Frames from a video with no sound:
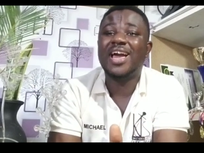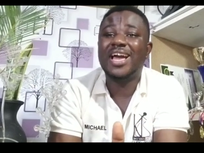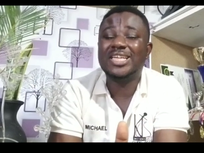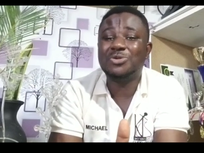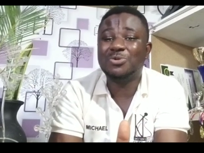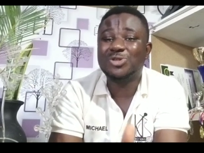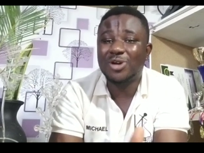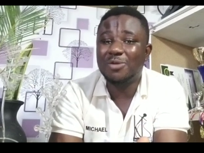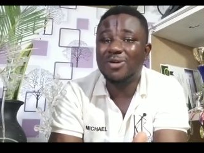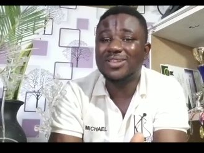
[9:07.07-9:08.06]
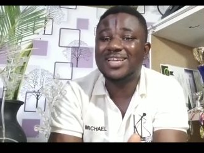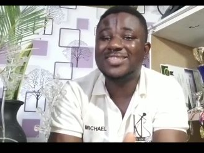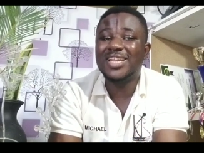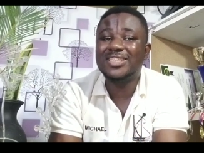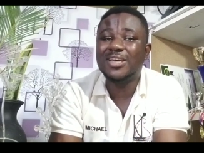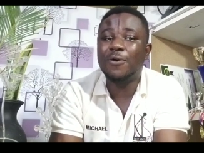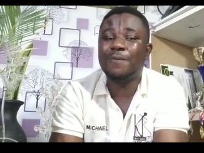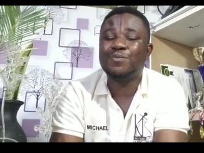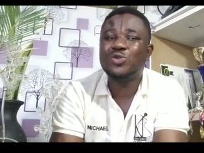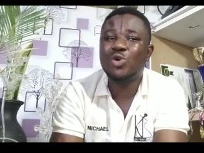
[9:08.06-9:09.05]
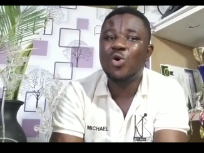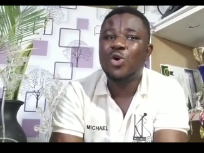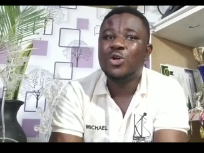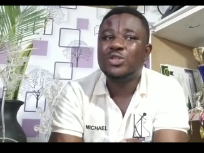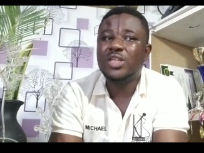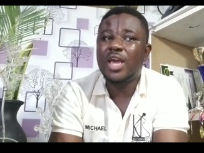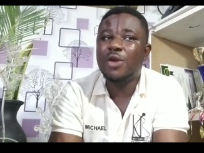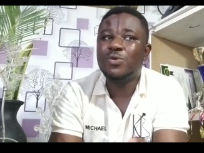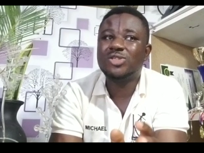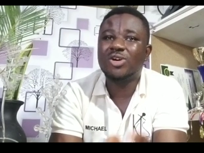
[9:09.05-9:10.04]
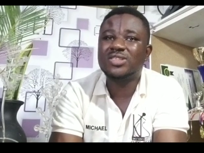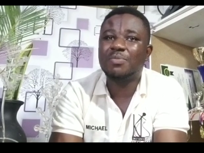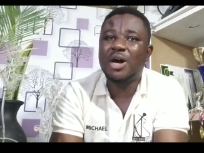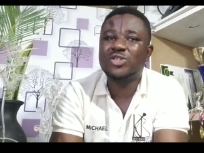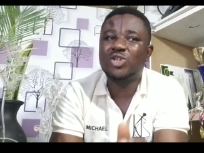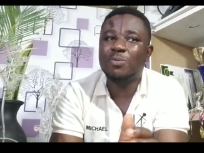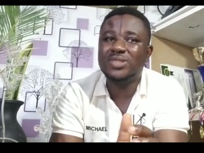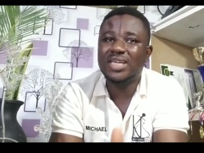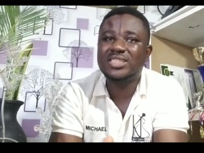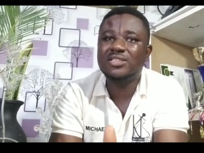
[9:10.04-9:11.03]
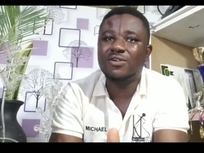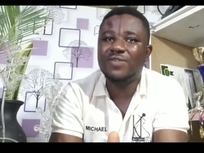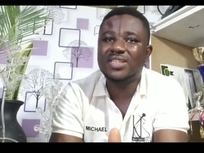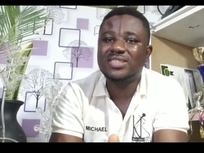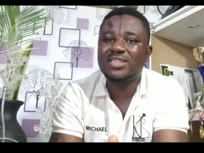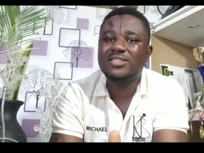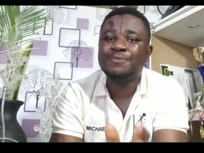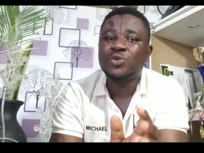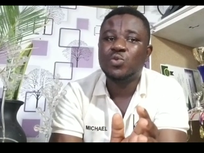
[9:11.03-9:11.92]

And we'll talk about that later on. So today we talked about the objectives of ethics,